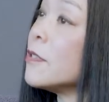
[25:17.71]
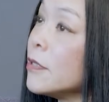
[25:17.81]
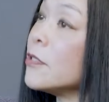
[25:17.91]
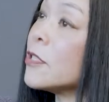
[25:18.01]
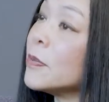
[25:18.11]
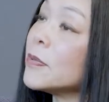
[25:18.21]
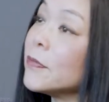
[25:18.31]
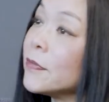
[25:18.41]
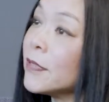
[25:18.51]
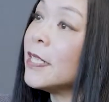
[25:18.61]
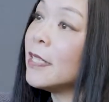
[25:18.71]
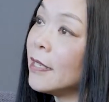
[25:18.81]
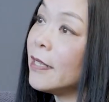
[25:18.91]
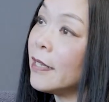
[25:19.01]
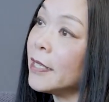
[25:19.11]
in terms of,
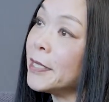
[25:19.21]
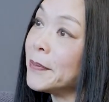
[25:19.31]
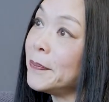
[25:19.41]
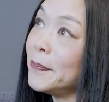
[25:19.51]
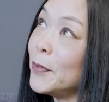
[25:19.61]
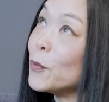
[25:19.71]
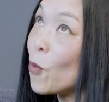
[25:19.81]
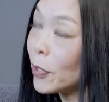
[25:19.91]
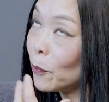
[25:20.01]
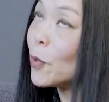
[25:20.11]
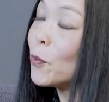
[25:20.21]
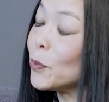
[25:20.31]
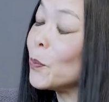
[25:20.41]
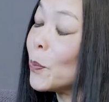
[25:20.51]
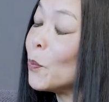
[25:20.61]
what
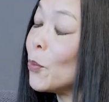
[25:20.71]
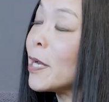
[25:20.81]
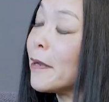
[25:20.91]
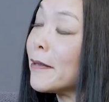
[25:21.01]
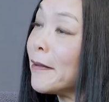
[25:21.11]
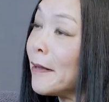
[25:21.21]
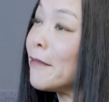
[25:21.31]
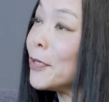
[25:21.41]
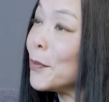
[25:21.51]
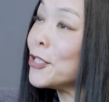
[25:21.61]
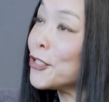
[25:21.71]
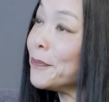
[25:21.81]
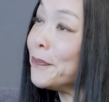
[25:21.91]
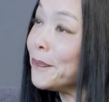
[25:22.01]
will guide our valuation,